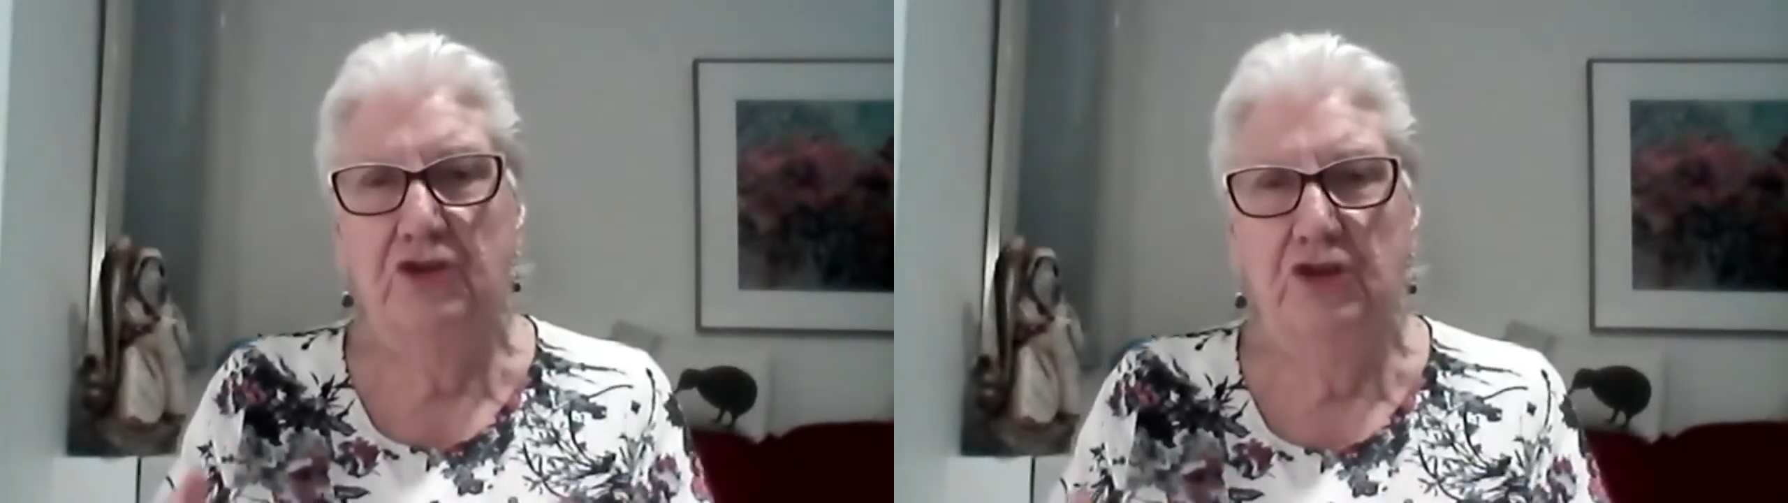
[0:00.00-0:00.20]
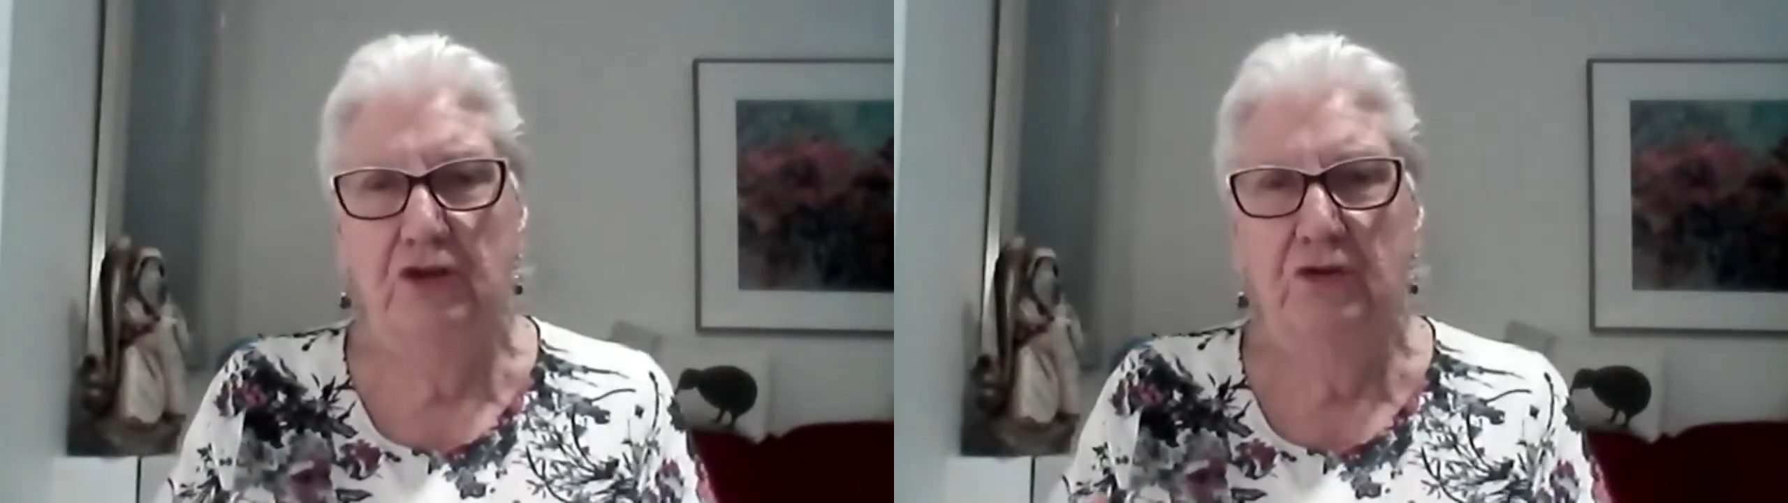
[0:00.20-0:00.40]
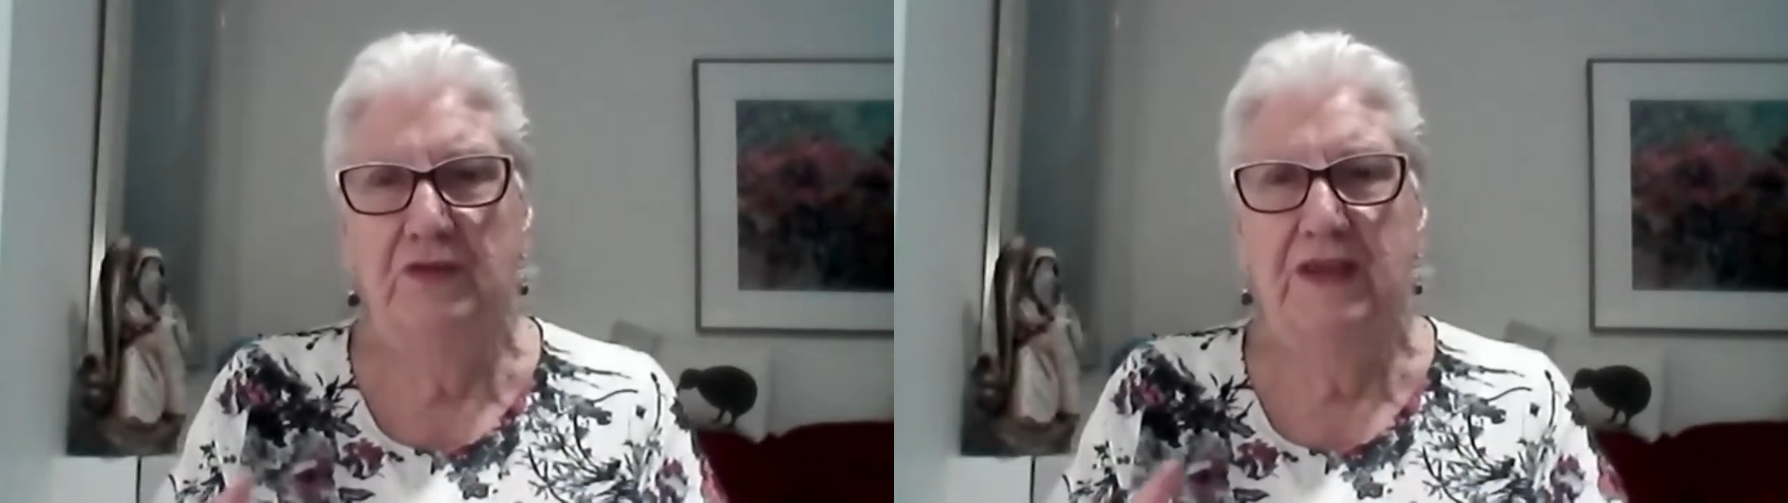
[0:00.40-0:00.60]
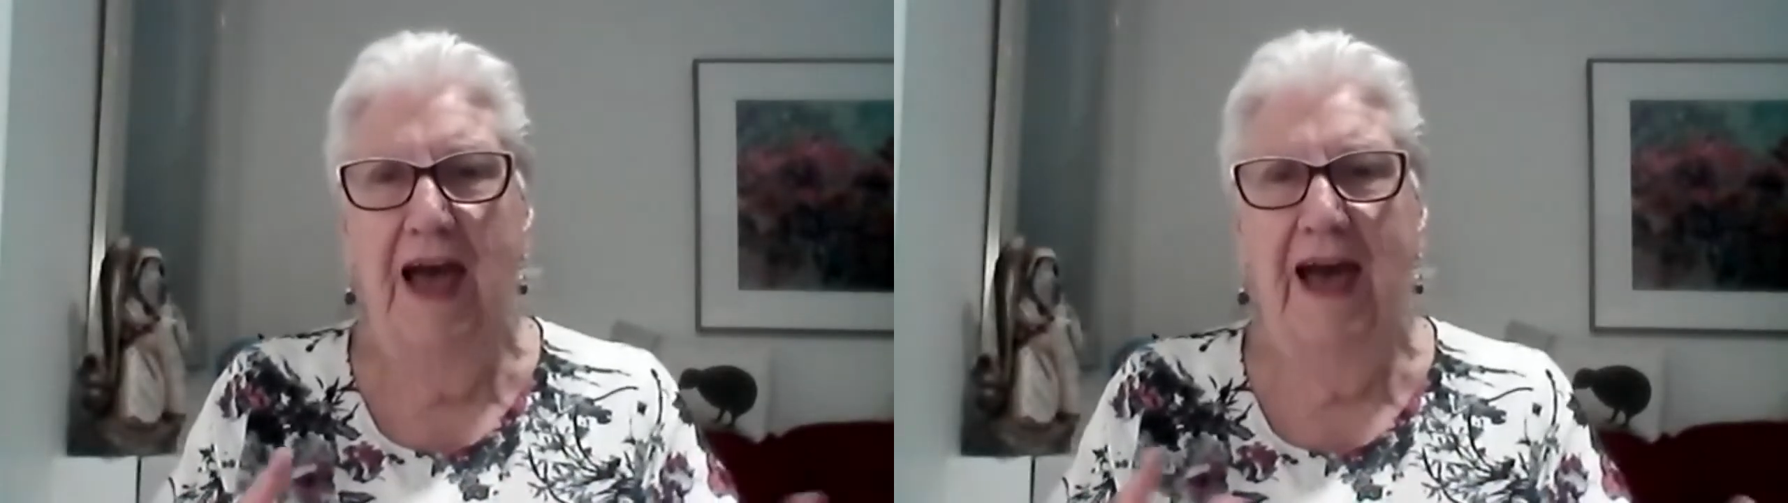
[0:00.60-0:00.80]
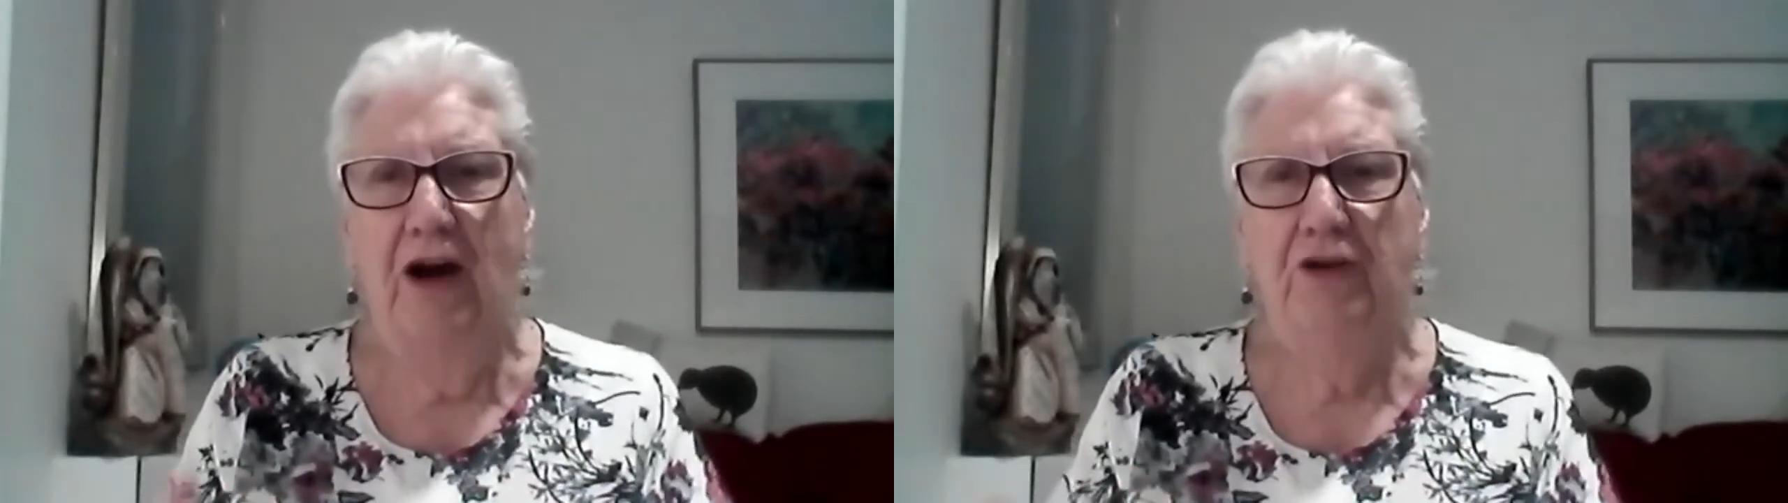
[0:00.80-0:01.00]
choose
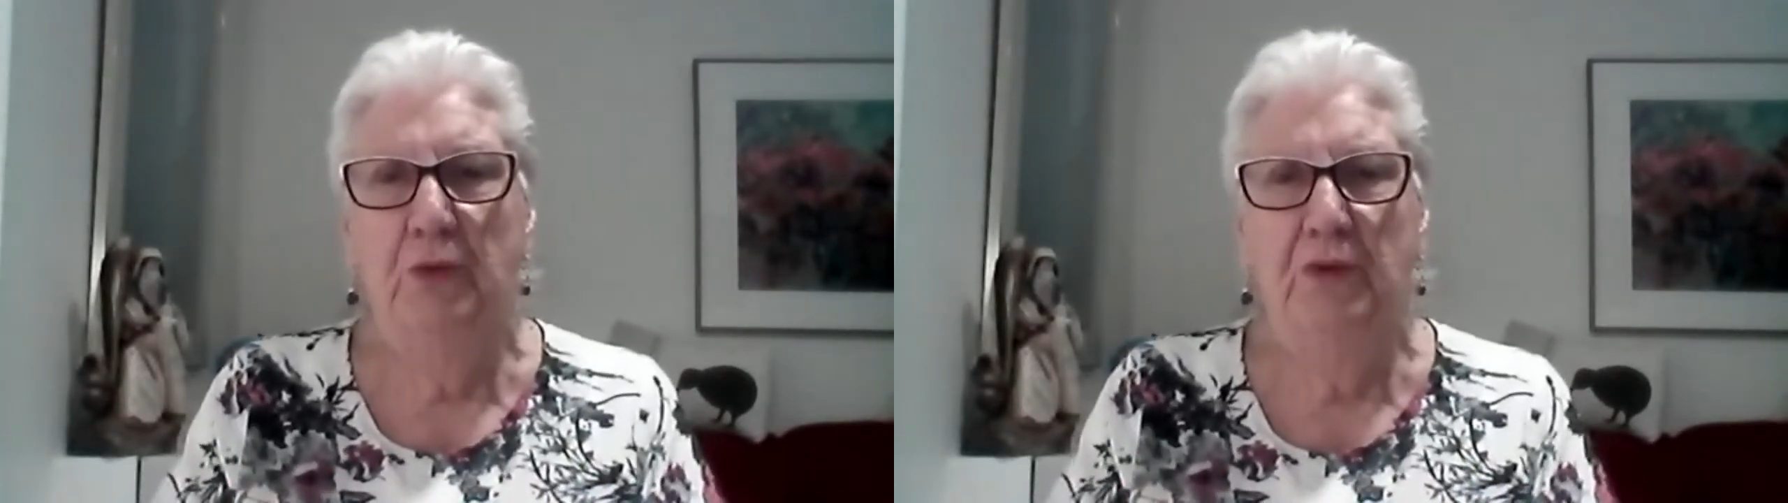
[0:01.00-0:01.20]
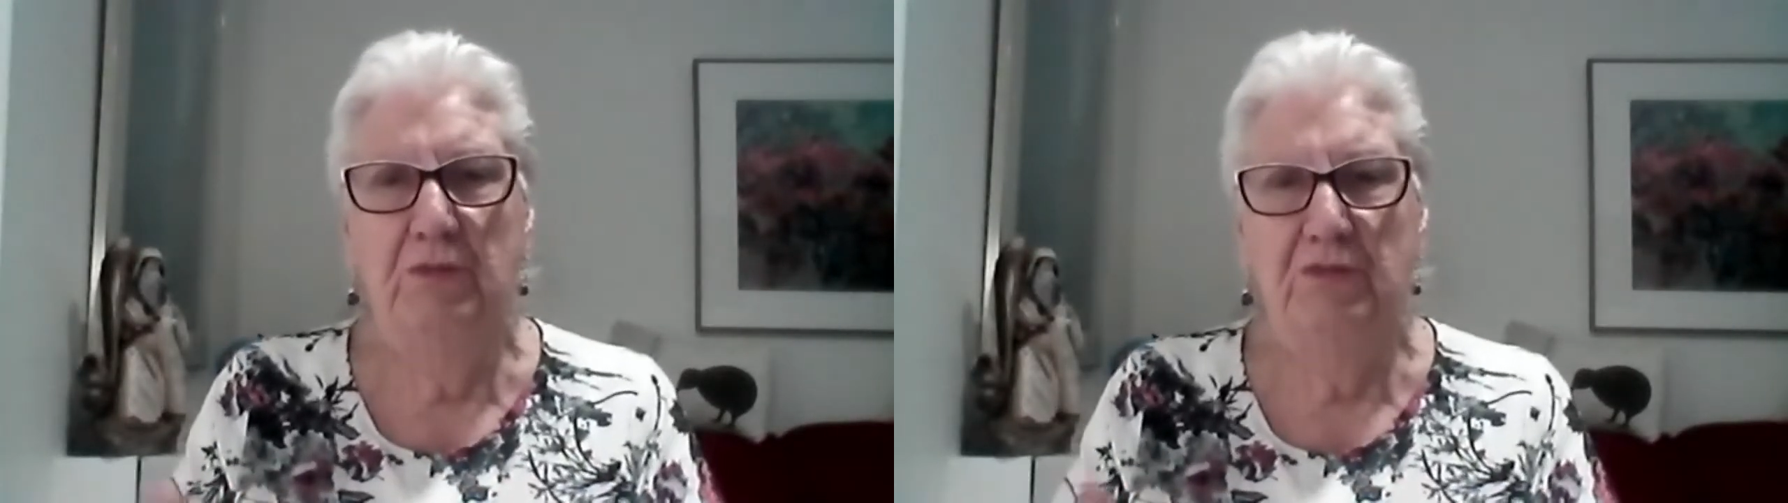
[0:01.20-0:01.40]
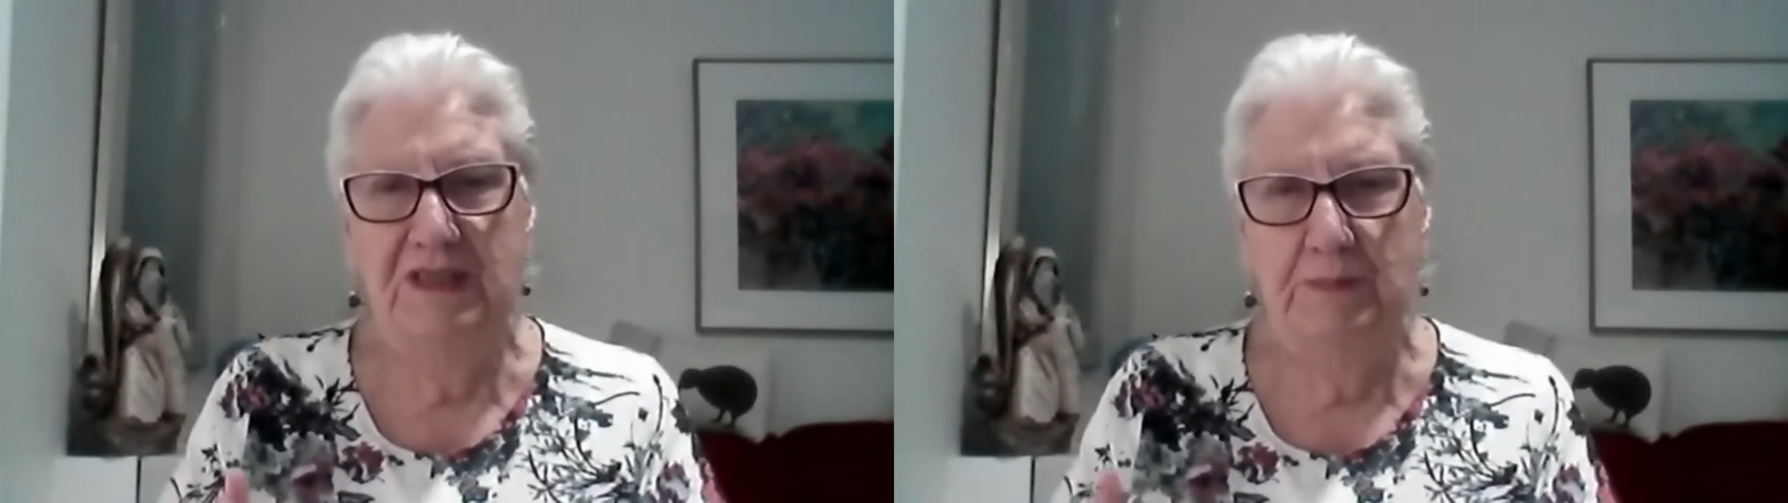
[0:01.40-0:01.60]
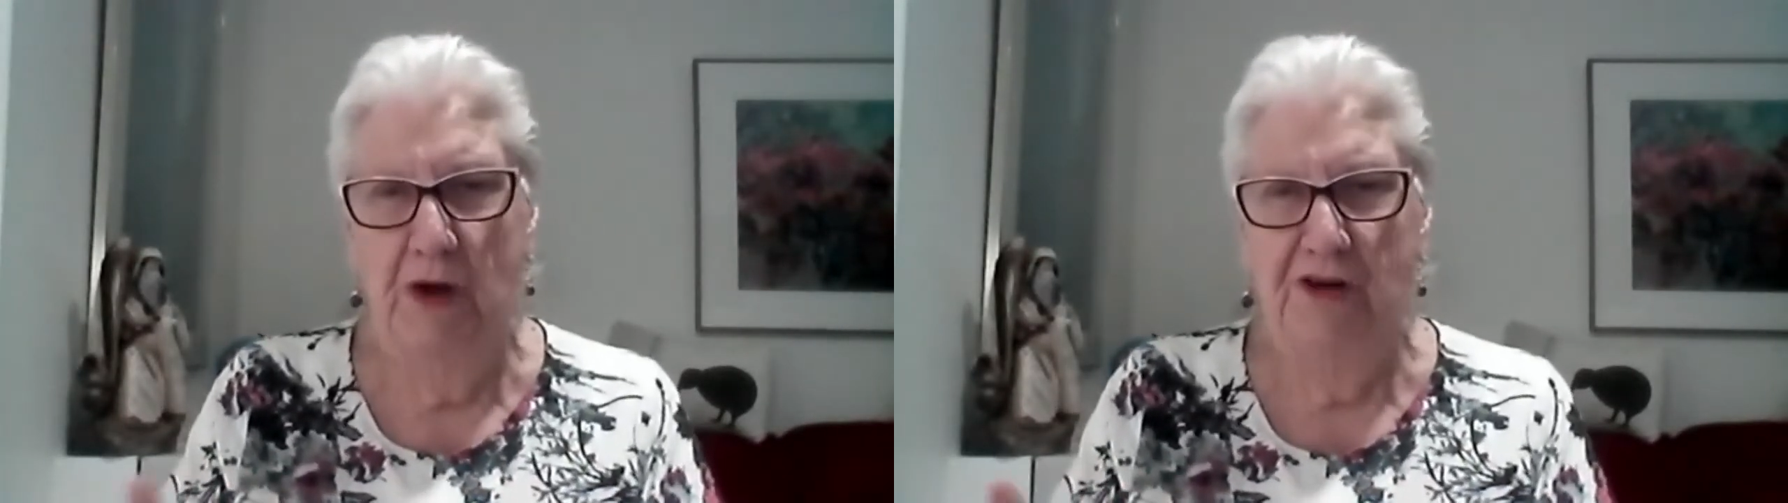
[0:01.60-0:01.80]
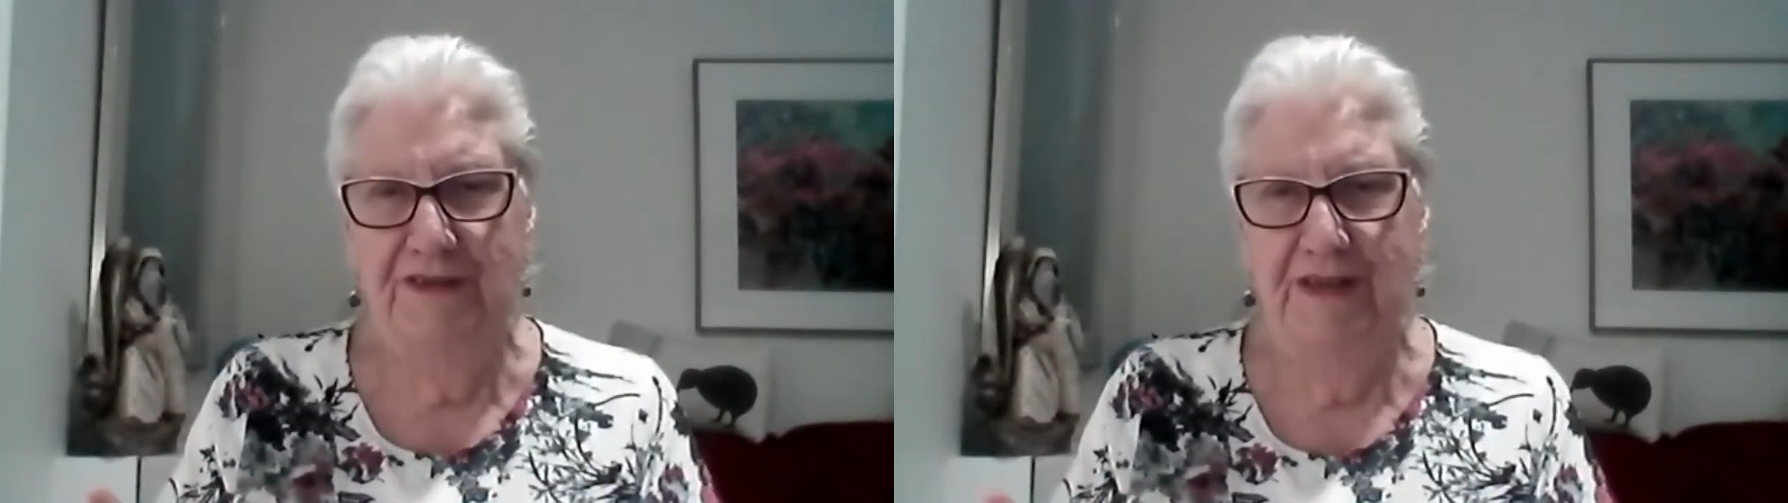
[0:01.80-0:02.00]
how do we respond